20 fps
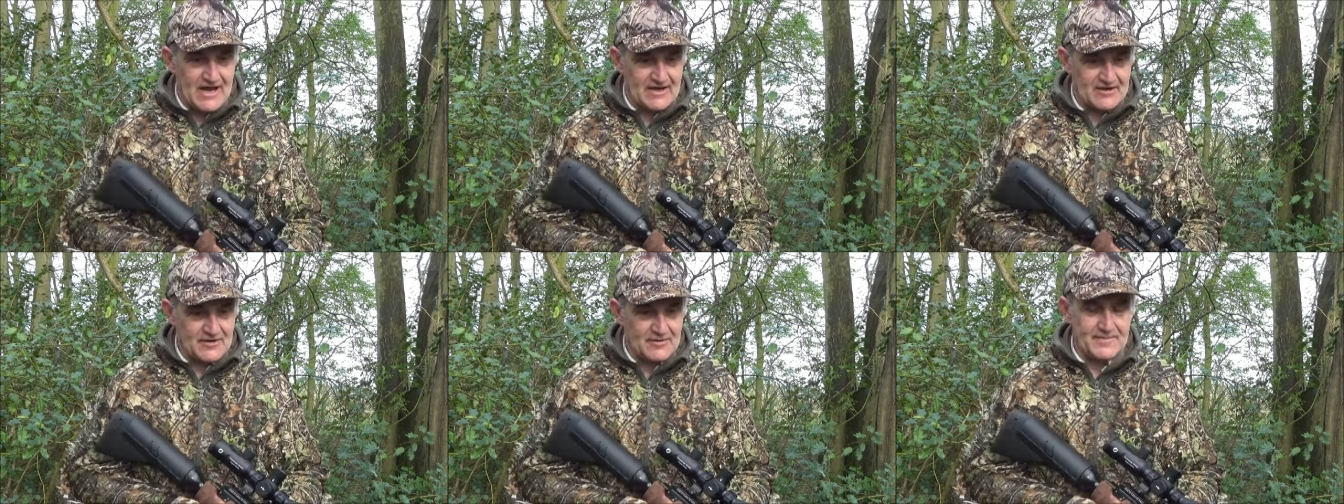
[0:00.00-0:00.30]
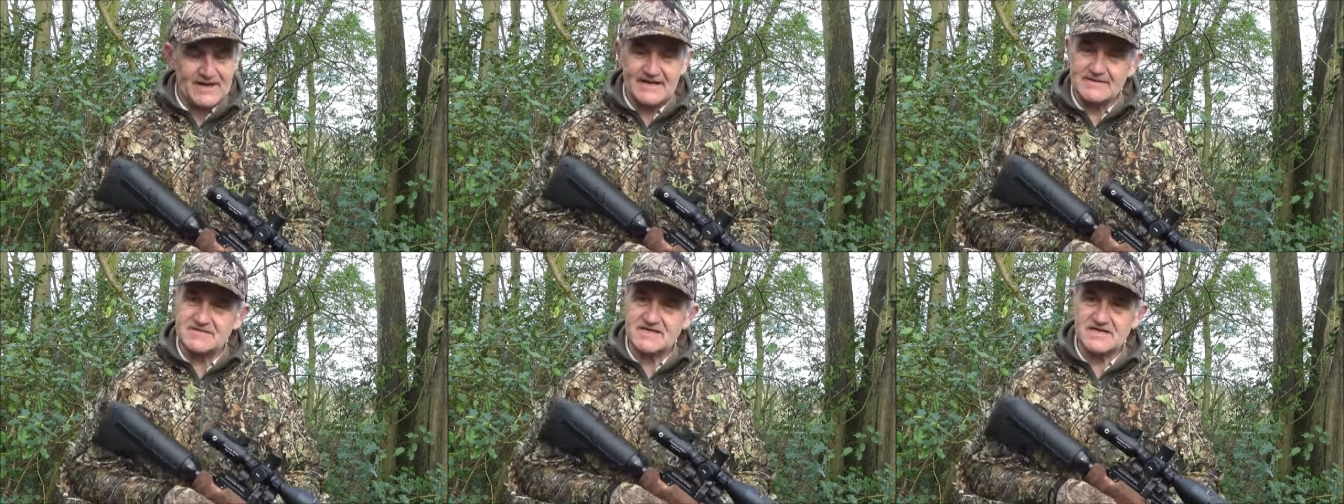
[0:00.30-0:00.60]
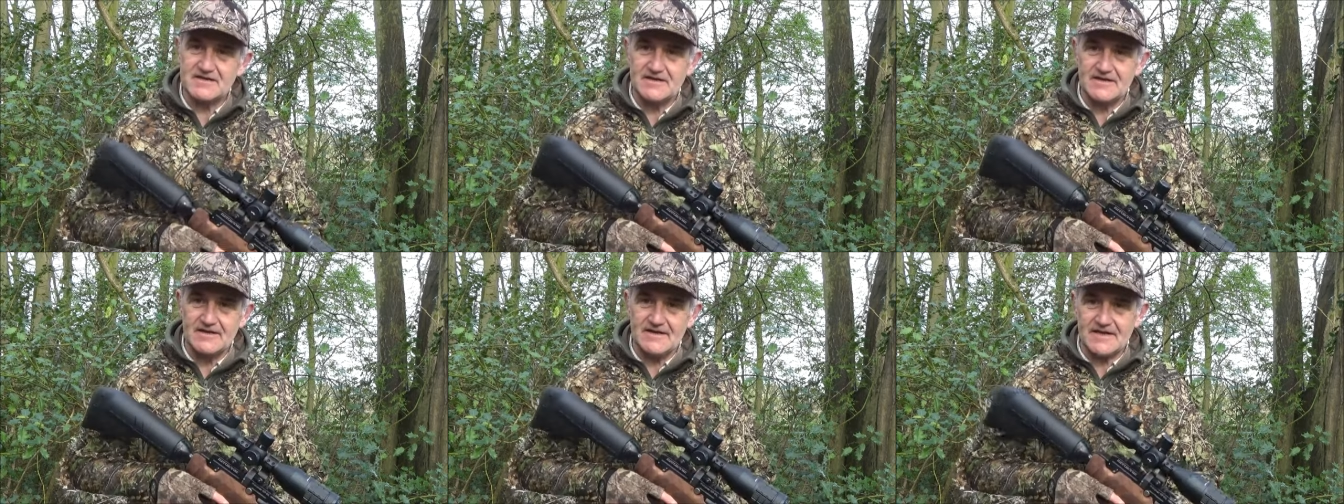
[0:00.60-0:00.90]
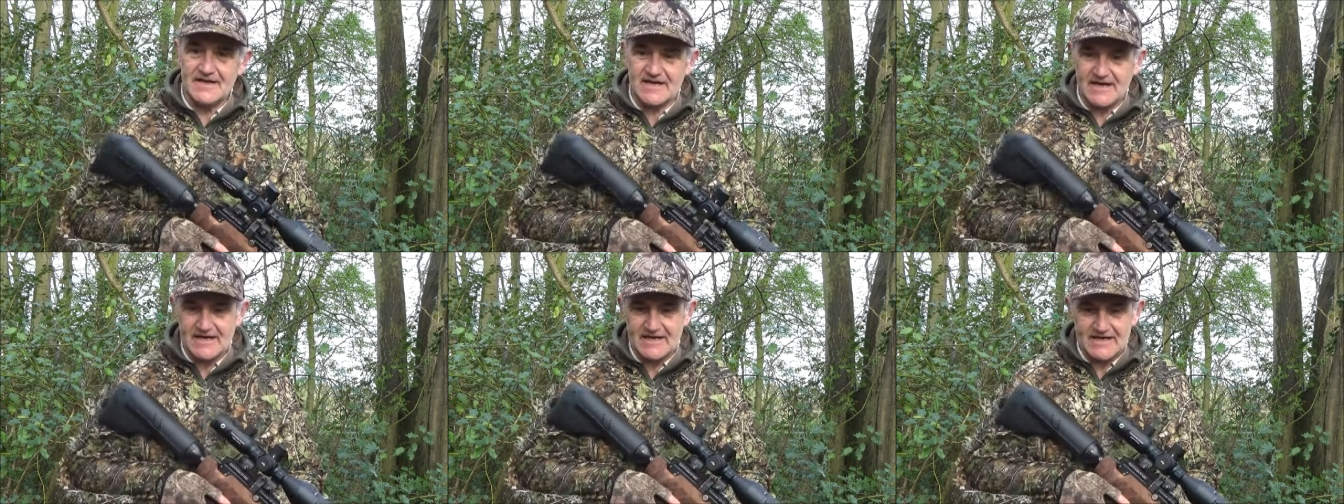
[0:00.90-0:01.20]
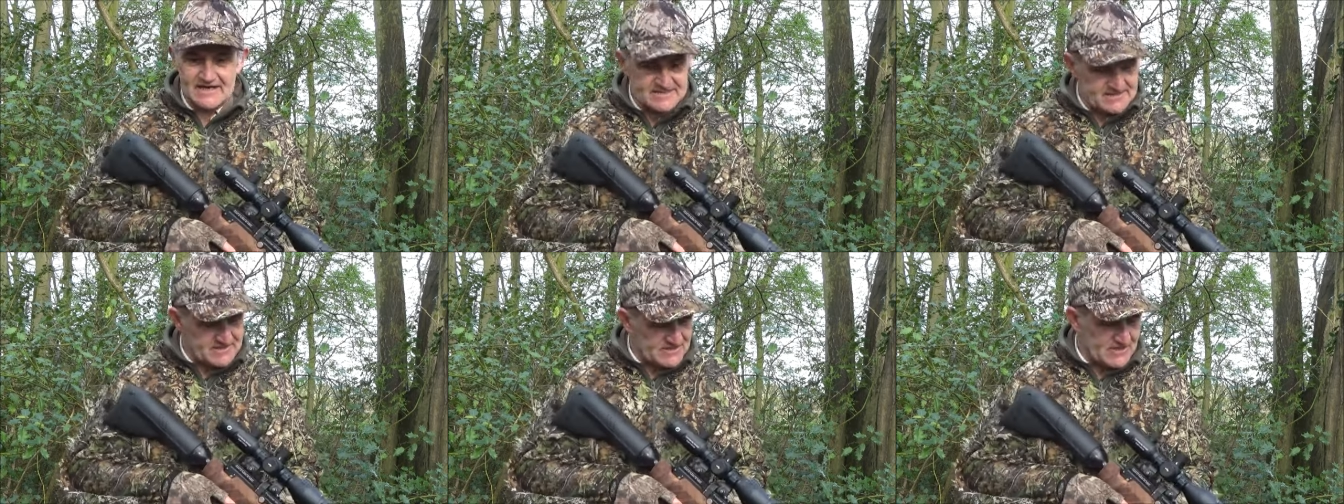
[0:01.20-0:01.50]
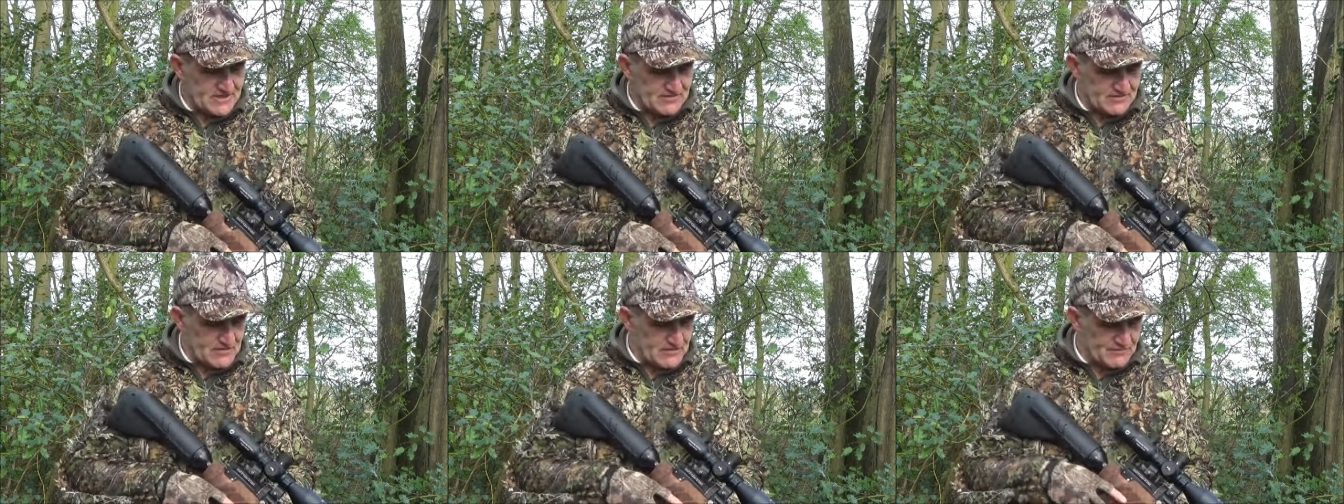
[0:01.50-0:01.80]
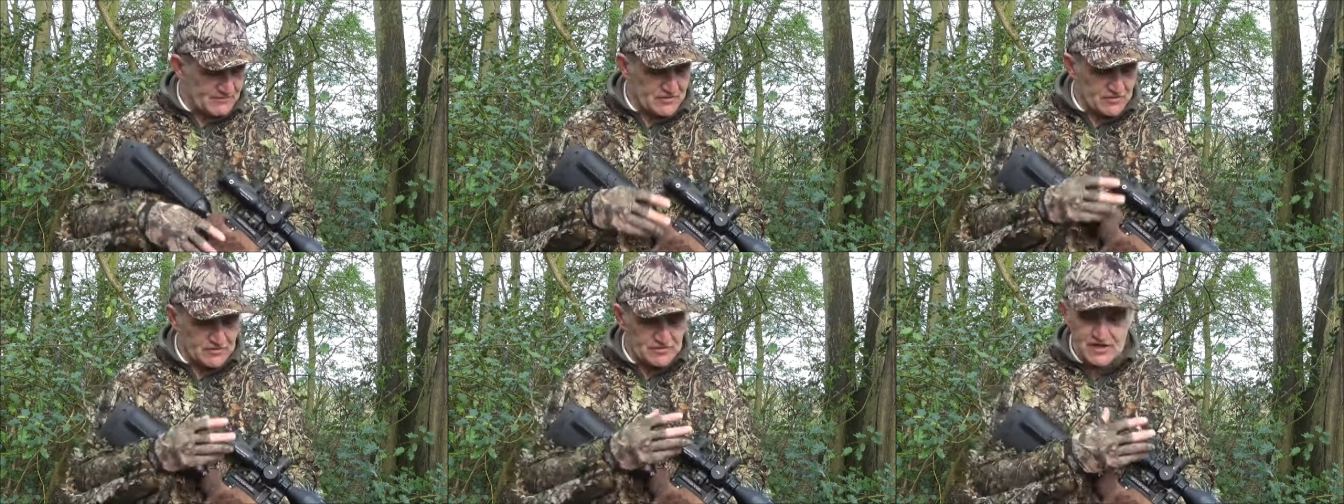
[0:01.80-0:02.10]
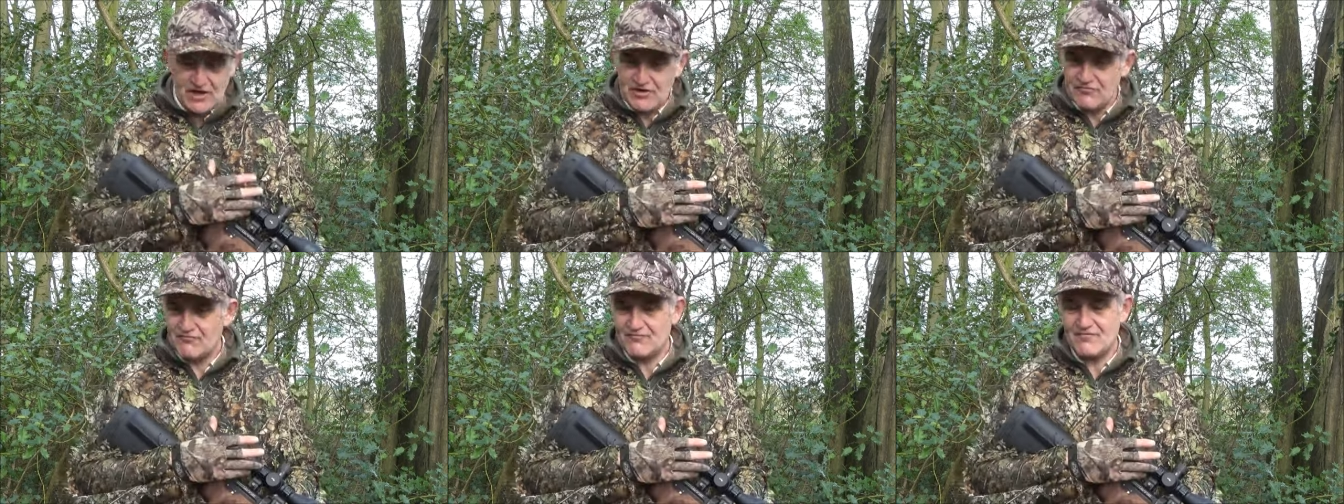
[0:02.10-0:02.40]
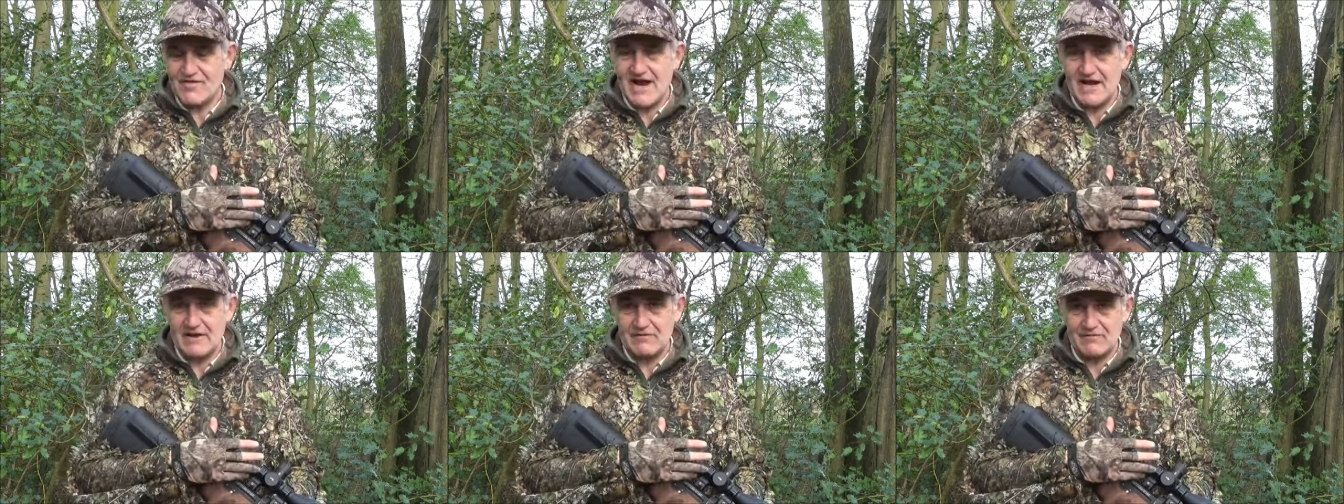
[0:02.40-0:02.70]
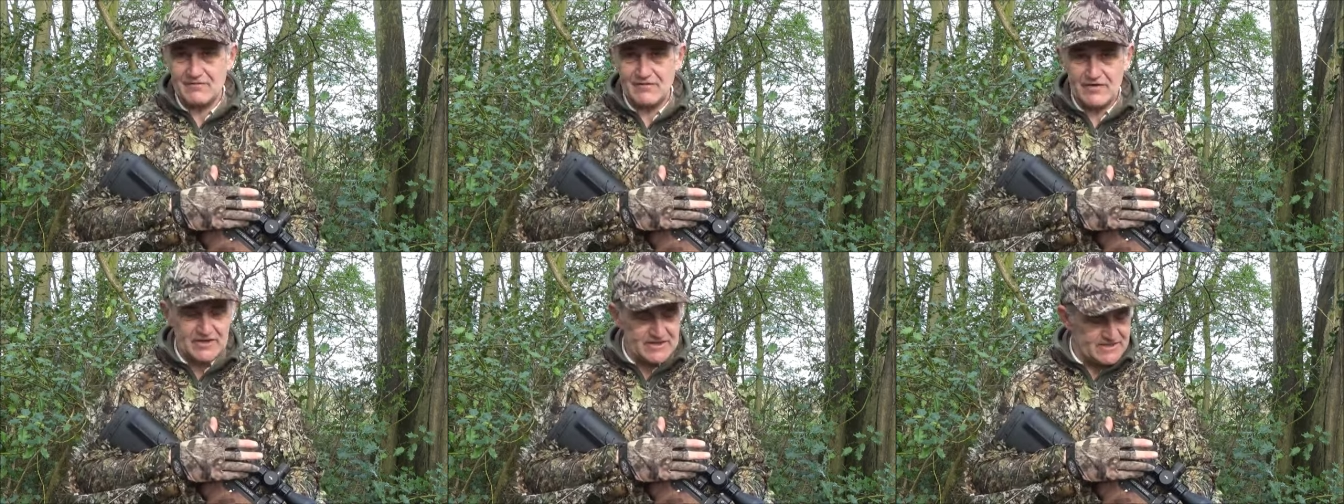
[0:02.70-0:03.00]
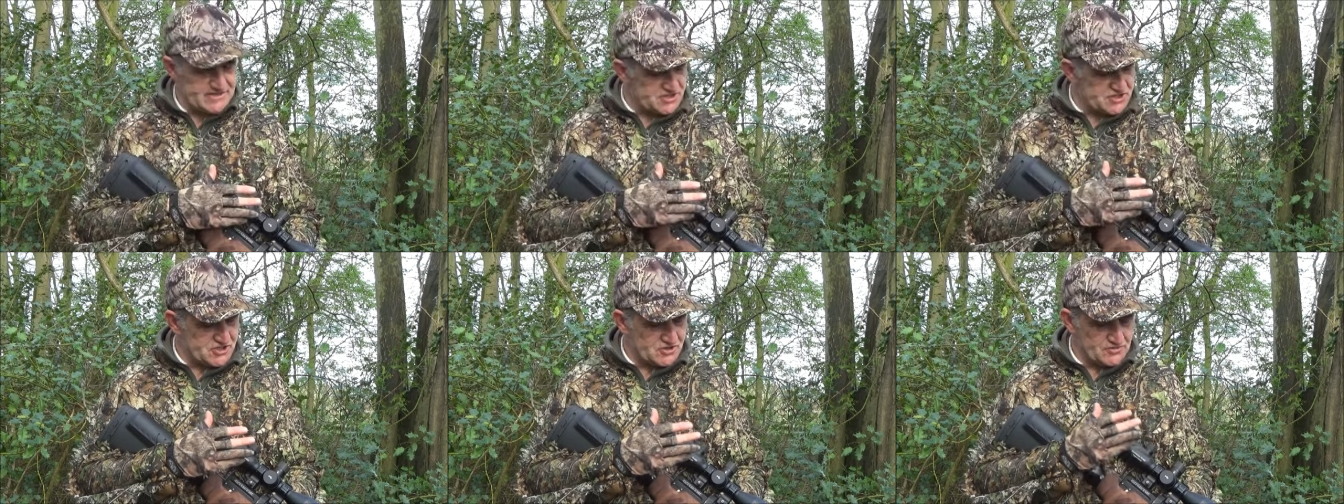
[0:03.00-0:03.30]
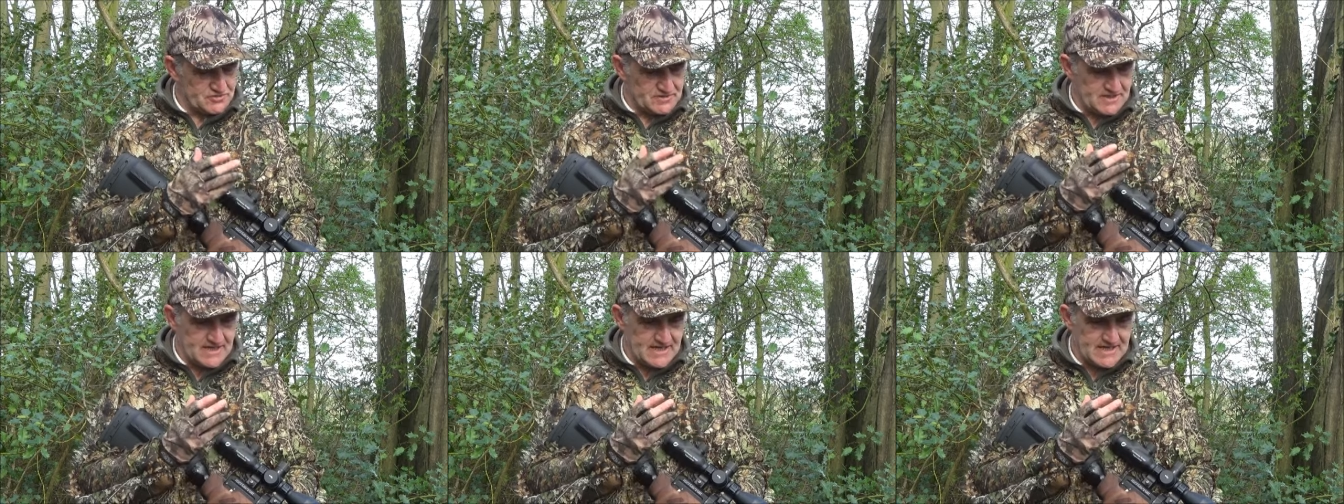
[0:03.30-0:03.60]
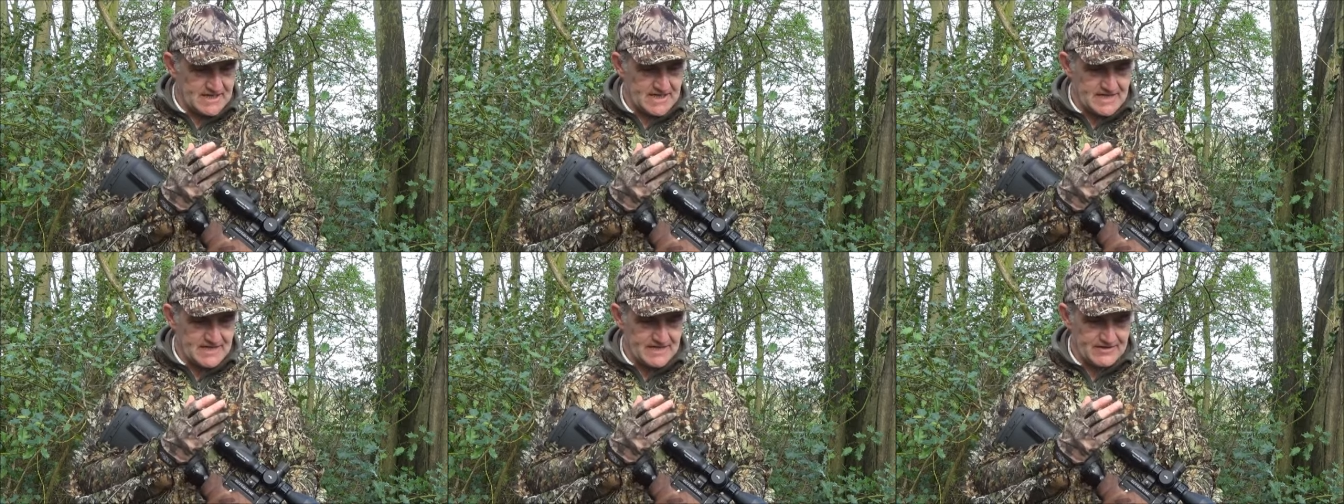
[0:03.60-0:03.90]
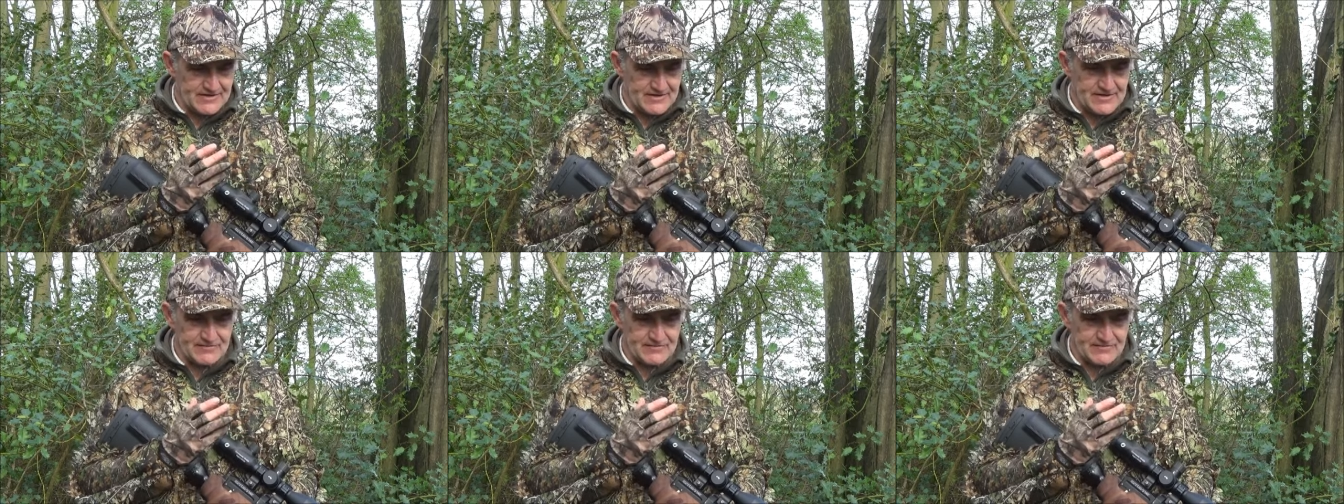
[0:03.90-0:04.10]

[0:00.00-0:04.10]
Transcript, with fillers: and I'm absolutely gutted. I, have got no rat footage on here.